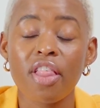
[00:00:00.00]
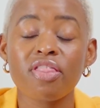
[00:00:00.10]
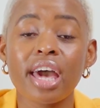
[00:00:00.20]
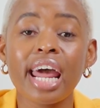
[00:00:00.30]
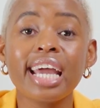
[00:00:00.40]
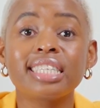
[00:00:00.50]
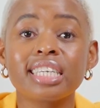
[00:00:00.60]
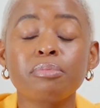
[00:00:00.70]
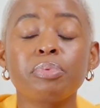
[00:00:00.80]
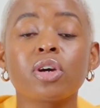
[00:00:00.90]
That I
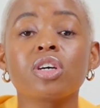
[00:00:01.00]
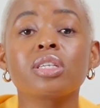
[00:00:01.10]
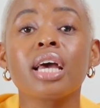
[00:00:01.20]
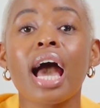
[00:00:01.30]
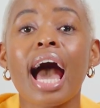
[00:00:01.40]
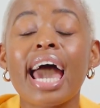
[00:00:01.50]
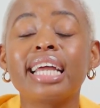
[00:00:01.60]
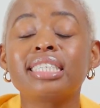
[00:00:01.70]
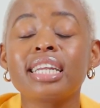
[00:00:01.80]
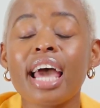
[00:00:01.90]
did because I
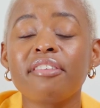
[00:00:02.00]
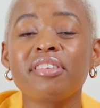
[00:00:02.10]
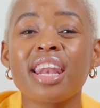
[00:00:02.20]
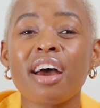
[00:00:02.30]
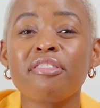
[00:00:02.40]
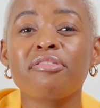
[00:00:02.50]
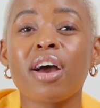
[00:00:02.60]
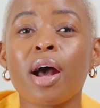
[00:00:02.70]
didn't have enough